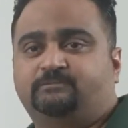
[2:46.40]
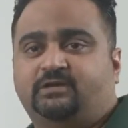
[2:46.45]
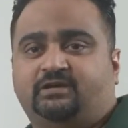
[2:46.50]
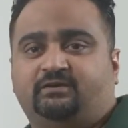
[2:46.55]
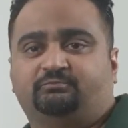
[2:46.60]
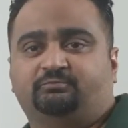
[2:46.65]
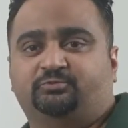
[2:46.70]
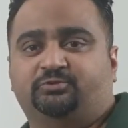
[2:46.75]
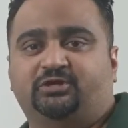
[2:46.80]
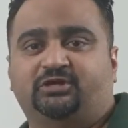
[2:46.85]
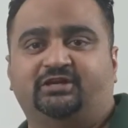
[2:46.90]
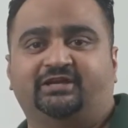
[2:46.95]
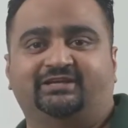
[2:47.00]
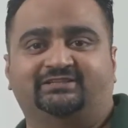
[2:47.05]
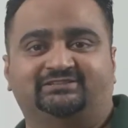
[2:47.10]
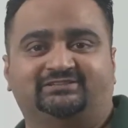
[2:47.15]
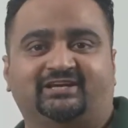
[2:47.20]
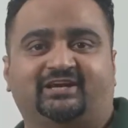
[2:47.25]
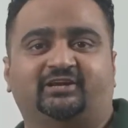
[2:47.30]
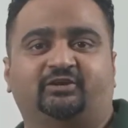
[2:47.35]
yeah,
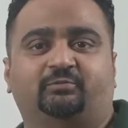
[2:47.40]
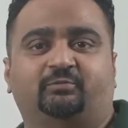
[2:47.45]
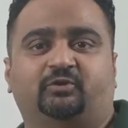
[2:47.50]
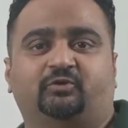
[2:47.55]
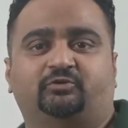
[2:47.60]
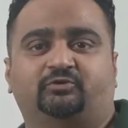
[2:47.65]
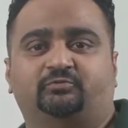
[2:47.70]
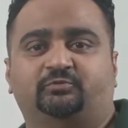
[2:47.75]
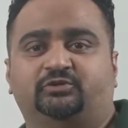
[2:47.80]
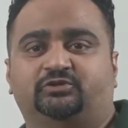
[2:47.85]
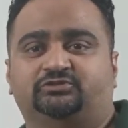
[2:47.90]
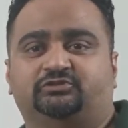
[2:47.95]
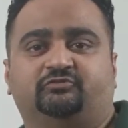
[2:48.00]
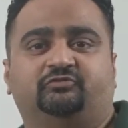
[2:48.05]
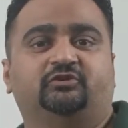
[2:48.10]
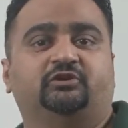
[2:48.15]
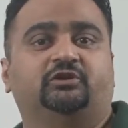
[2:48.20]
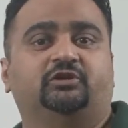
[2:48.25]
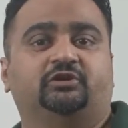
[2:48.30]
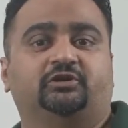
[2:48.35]
really excited about it because
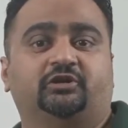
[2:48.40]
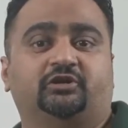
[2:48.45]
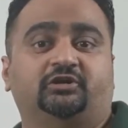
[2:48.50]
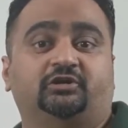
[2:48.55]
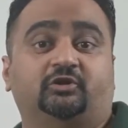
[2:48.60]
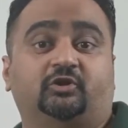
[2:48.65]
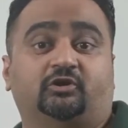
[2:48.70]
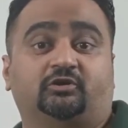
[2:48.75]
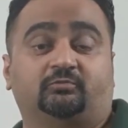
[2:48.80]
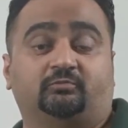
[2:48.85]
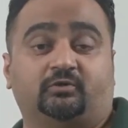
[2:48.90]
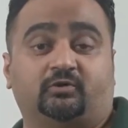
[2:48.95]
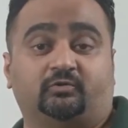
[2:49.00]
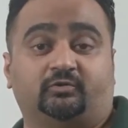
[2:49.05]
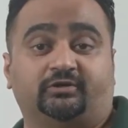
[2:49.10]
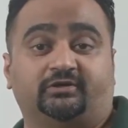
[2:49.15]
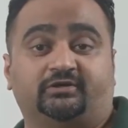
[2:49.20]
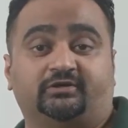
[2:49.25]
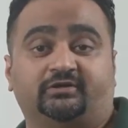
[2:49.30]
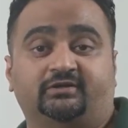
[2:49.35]
I've heard a really lot
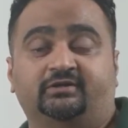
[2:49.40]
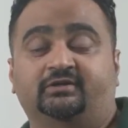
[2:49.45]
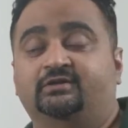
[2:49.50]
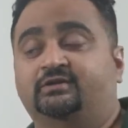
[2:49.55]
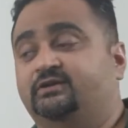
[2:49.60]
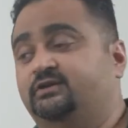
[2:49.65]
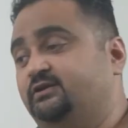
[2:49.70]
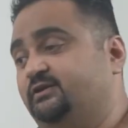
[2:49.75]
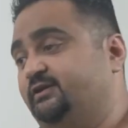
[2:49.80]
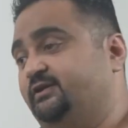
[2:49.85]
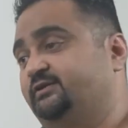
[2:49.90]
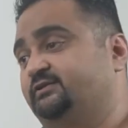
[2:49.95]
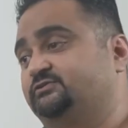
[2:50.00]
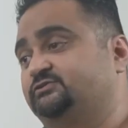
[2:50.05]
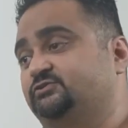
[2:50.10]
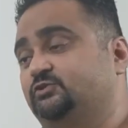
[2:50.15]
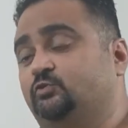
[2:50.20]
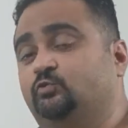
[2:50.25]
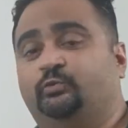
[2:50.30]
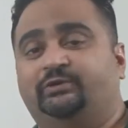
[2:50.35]
about it, right?
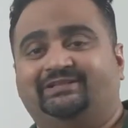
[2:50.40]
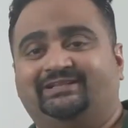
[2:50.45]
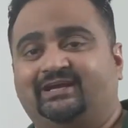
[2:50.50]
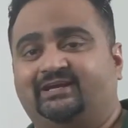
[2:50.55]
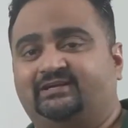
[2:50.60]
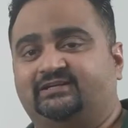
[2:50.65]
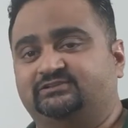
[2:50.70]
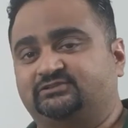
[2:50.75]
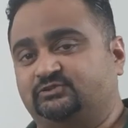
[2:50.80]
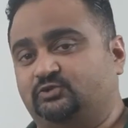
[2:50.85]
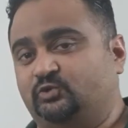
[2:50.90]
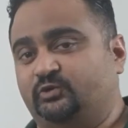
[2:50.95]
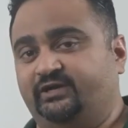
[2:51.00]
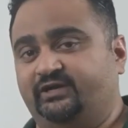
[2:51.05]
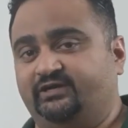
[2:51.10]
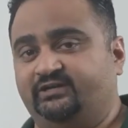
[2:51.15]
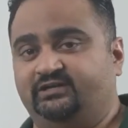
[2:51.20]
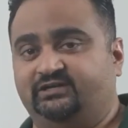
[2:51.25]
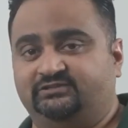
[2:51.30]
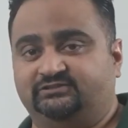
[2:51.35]
So with that, let's go
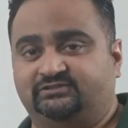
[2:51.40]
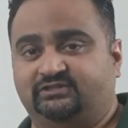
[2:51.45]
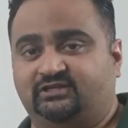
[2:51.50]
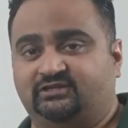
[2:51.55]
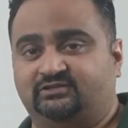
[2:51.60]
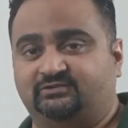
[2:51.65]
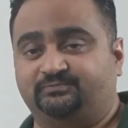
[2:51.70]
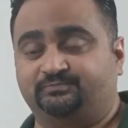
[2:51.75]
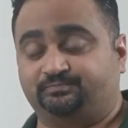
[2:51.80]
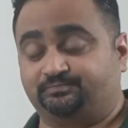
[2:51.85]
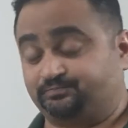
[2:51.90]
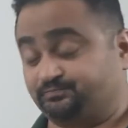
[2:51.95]
ahead and let's start.